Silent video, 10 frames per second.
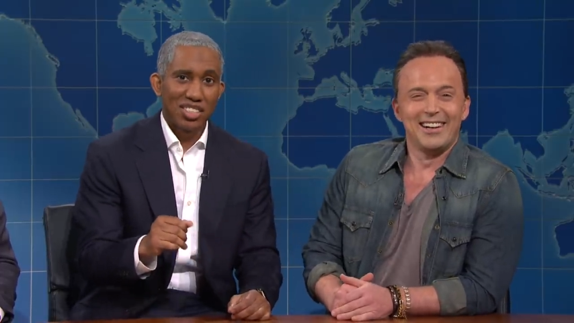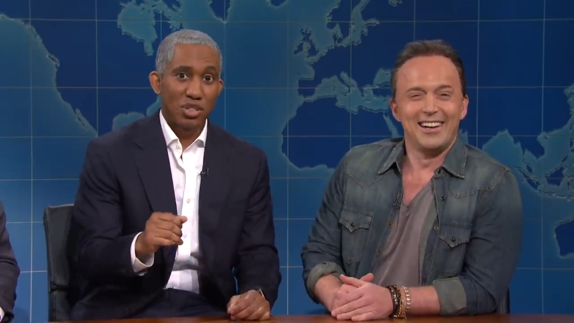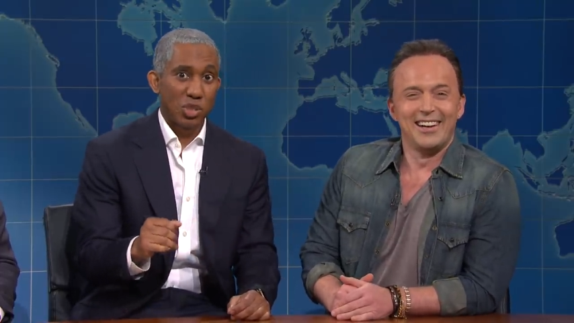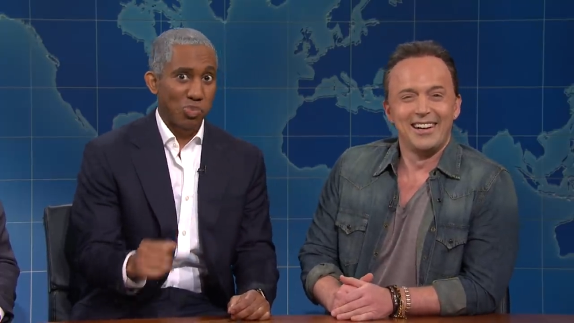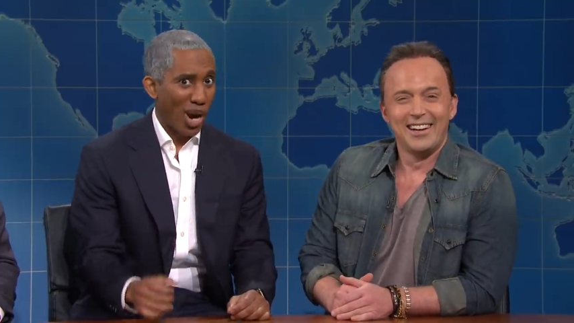
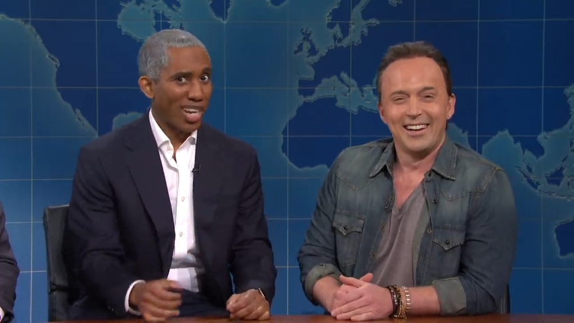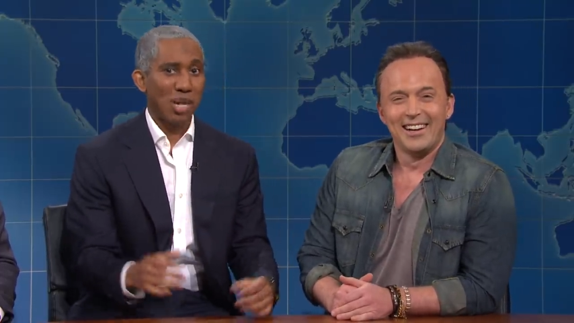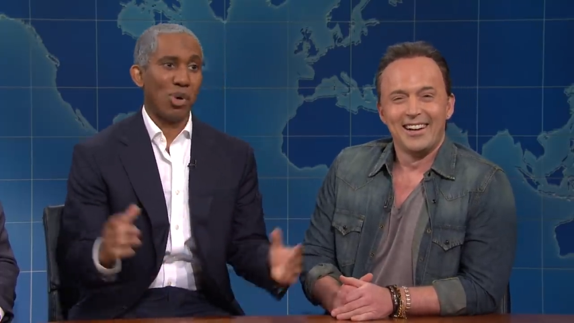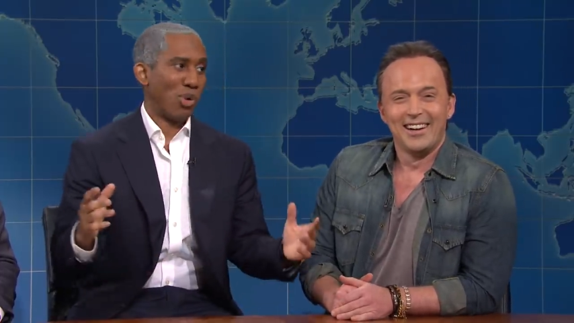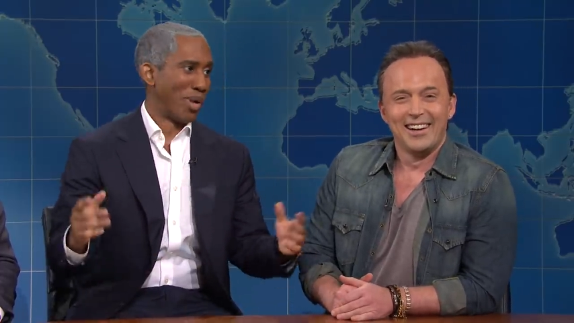Speaker 1: Sprite?
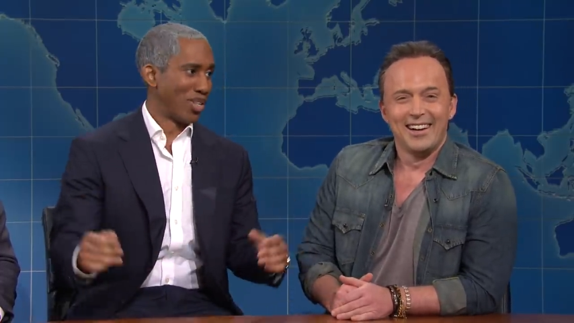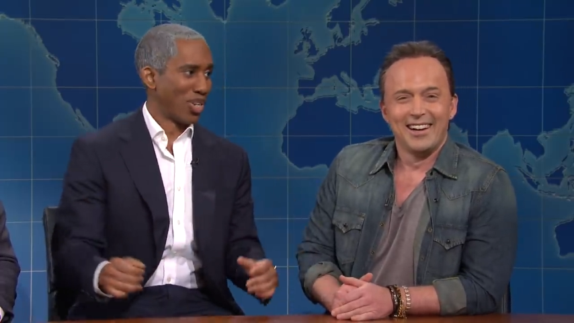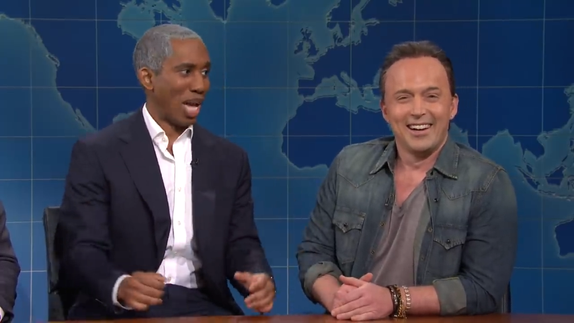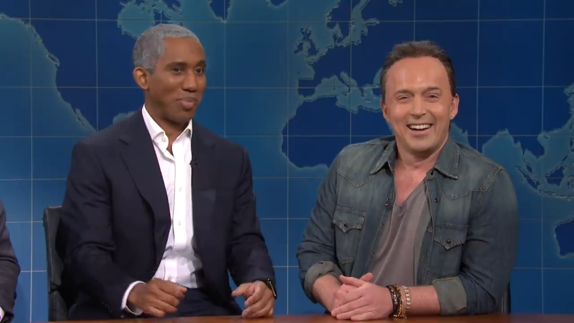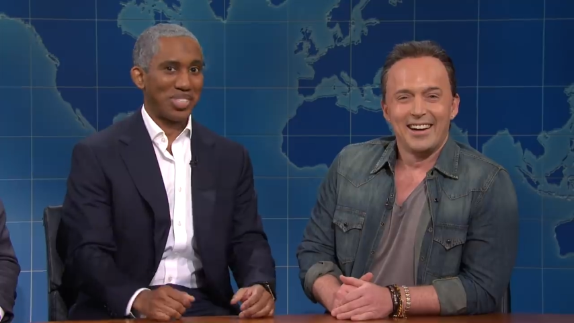Come on, man. You
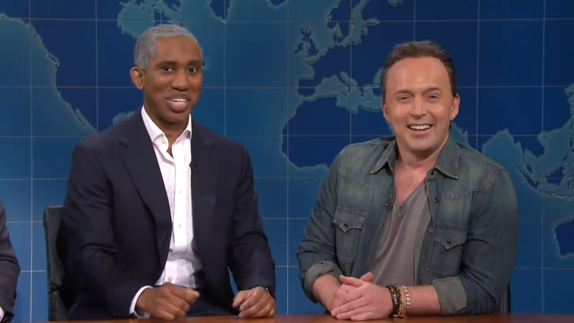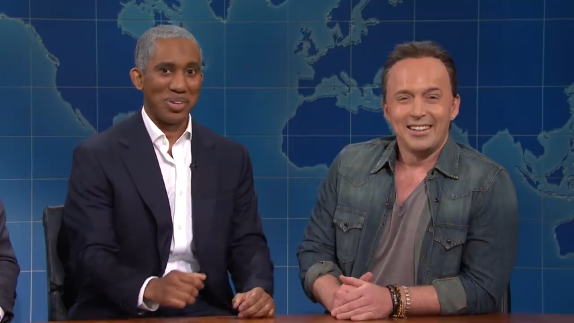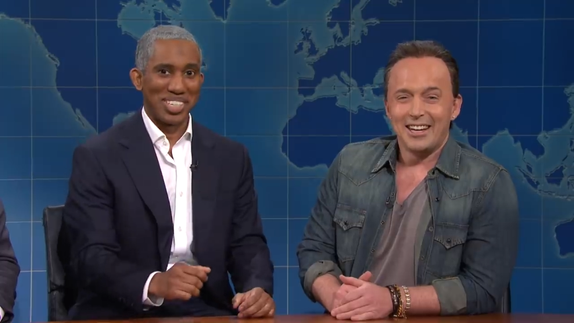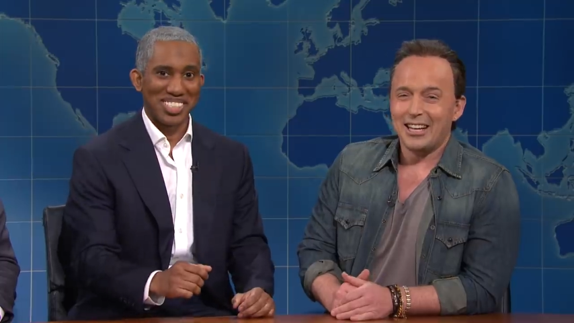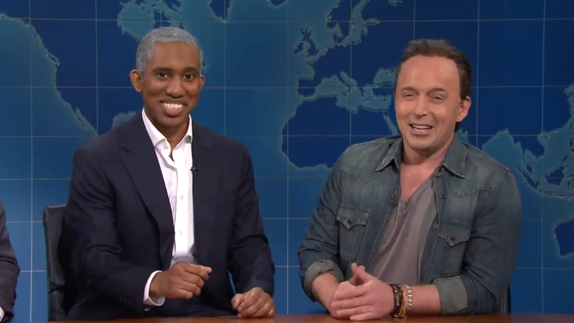can't be
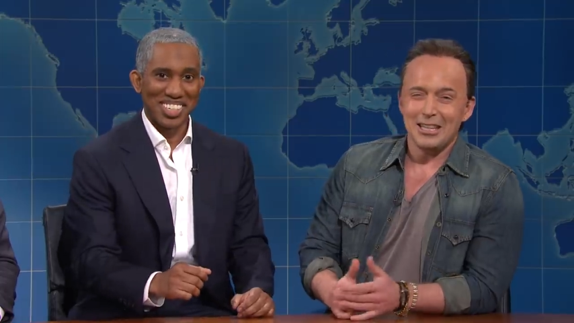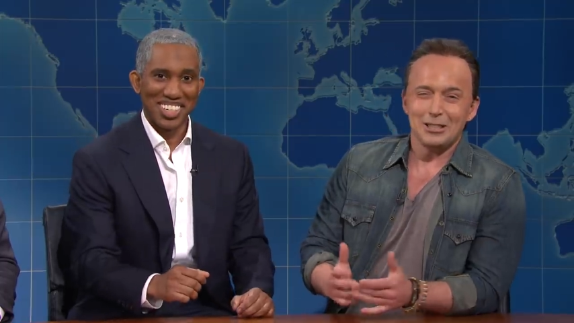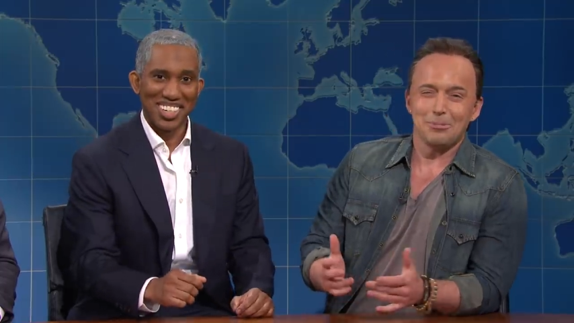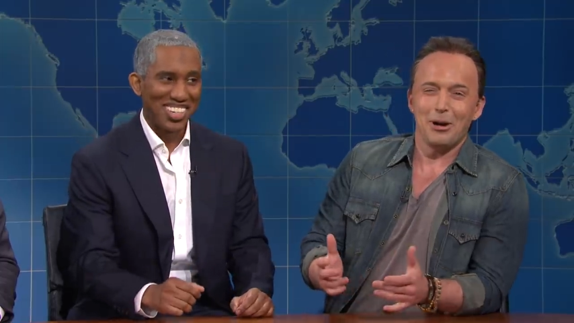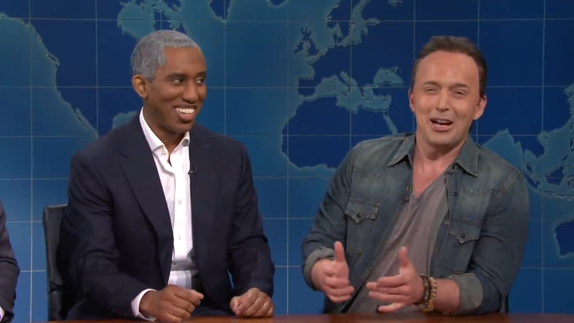serious. I like
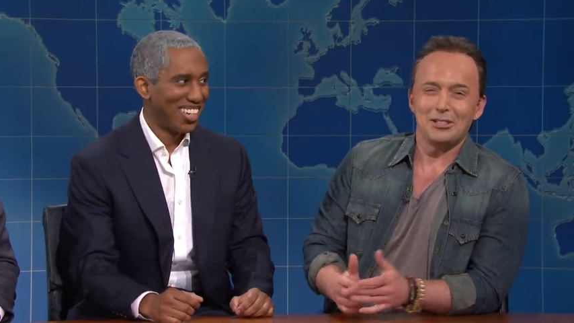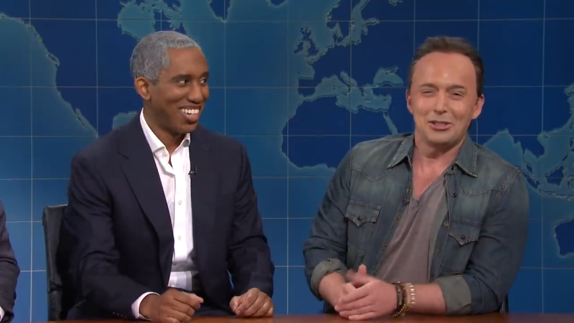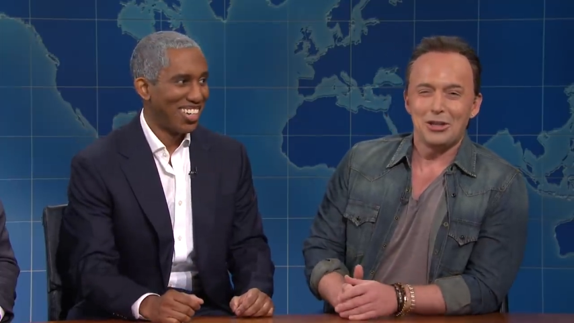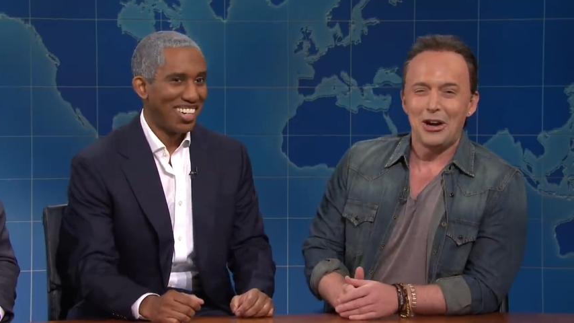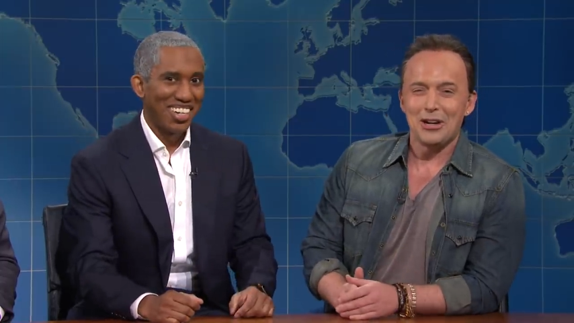Sprite.
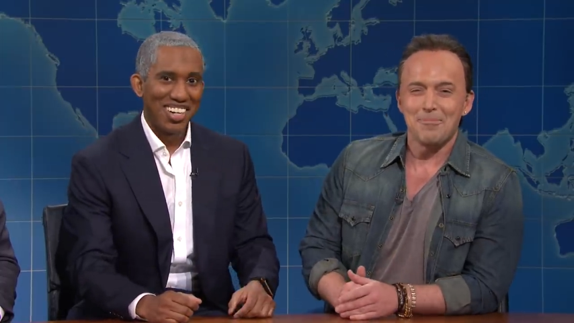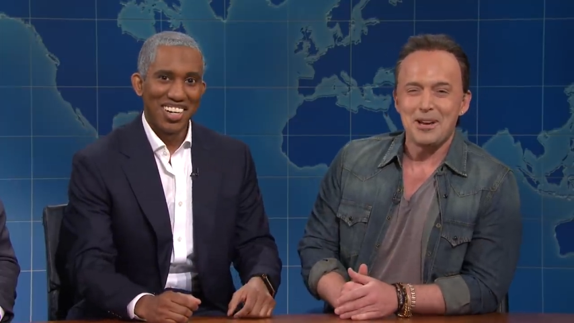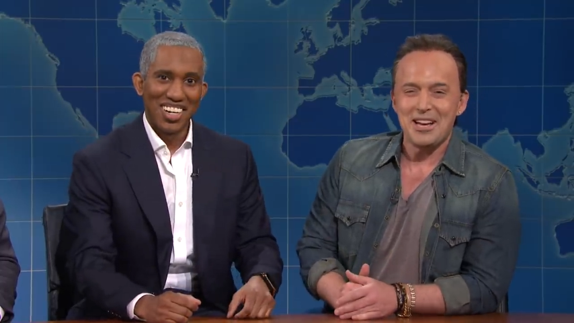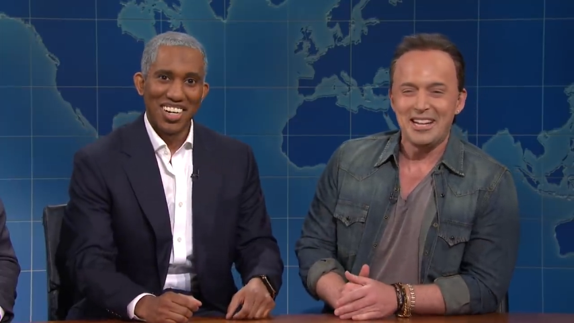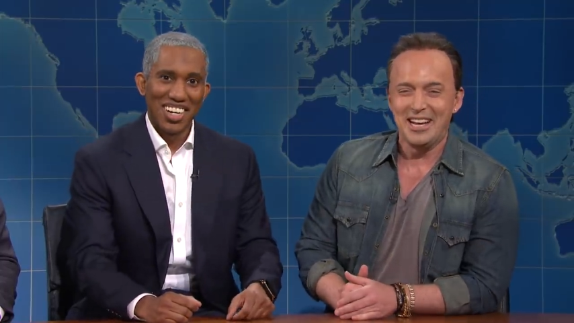Sorry,
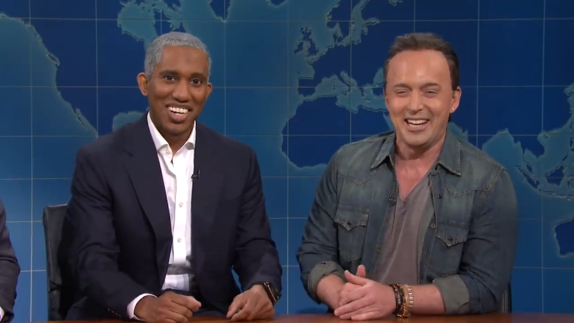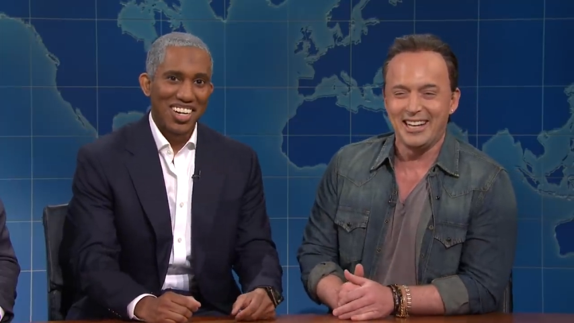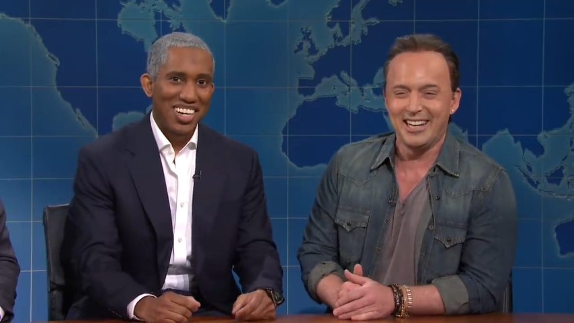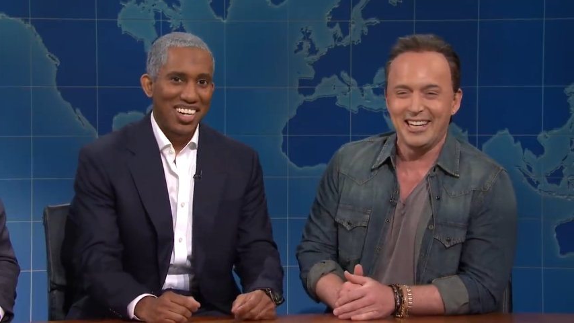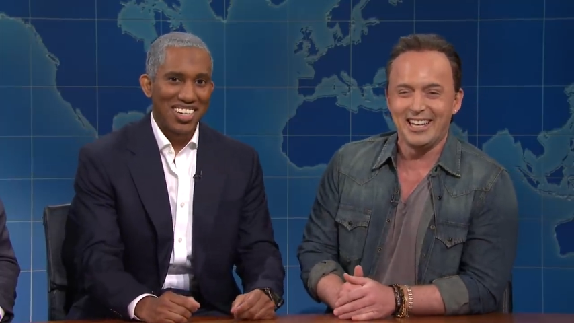man.
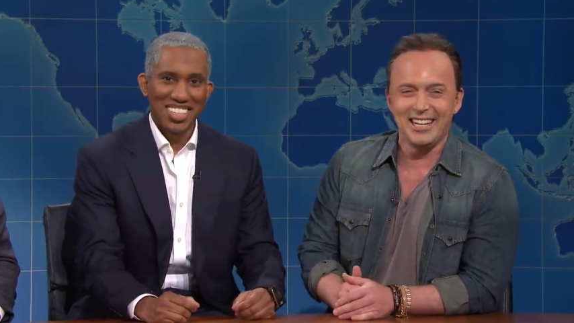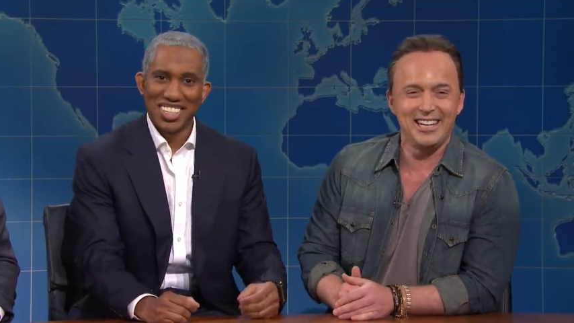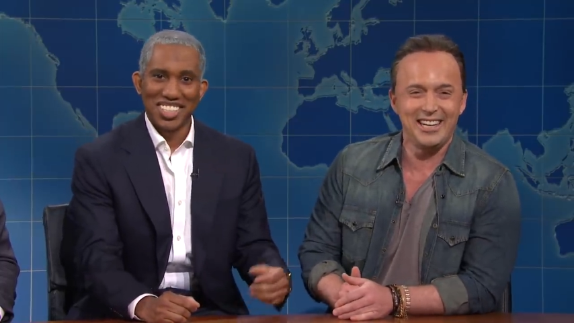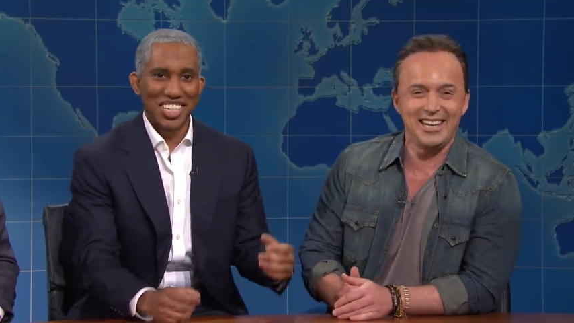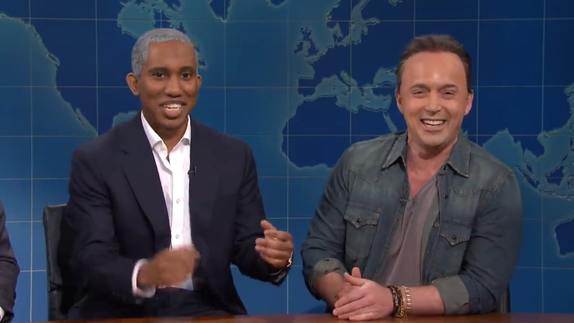
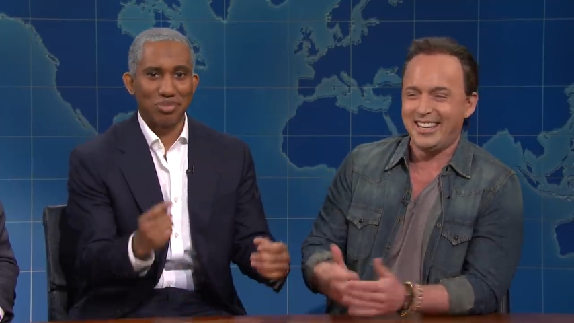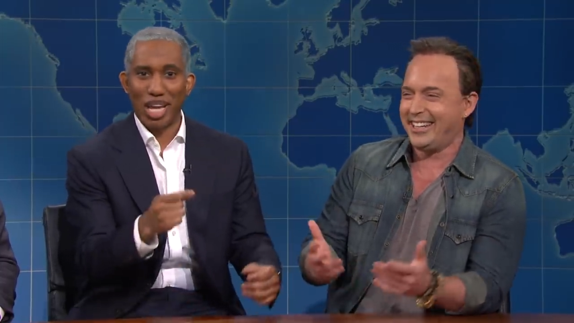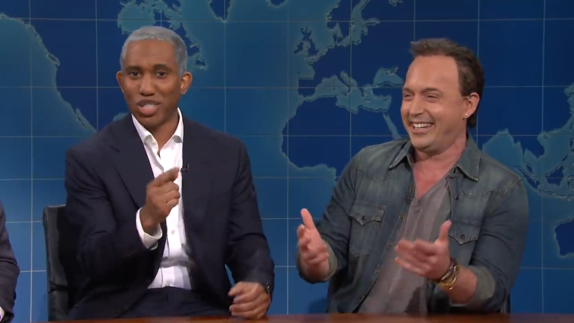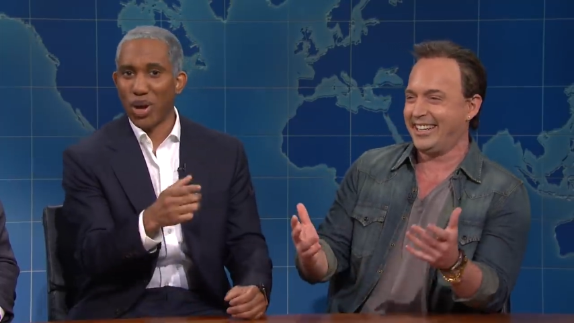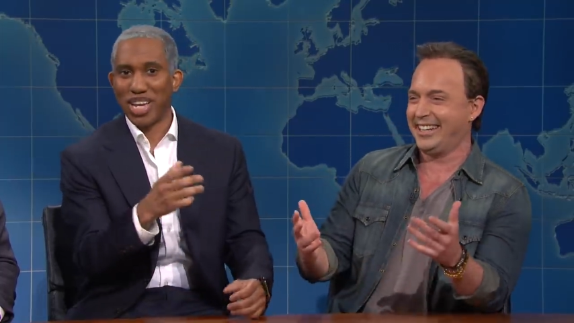See,
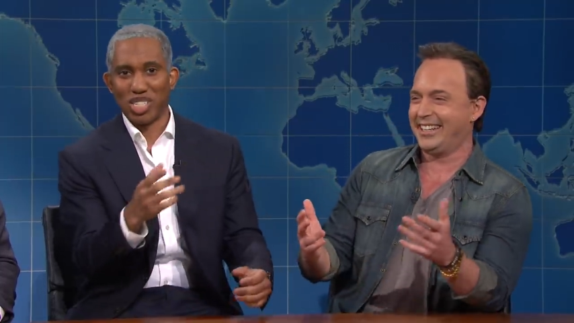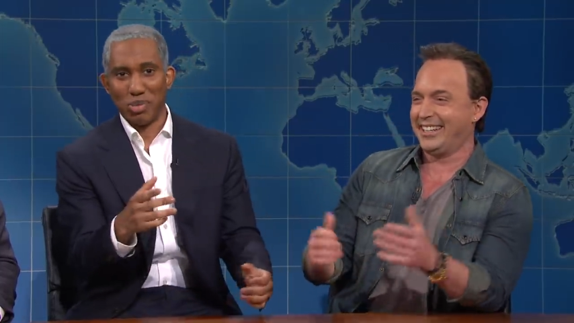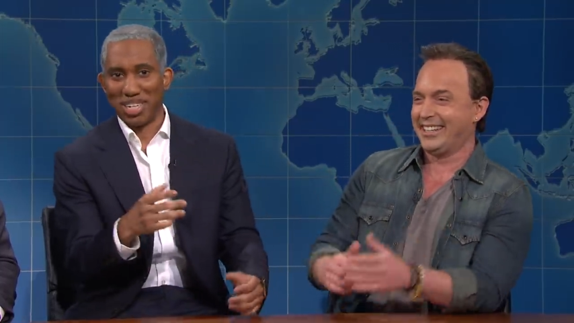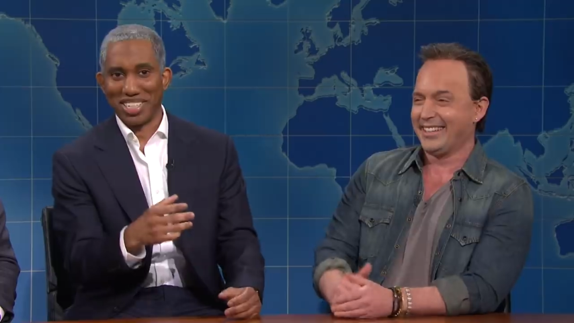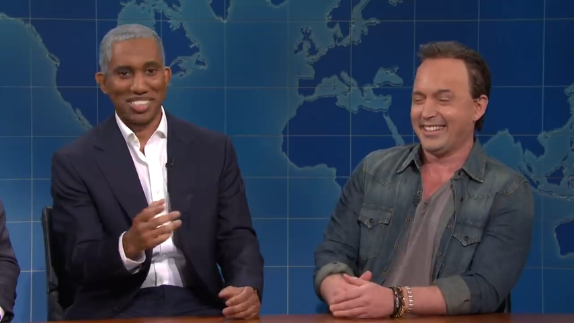that's crazy to me.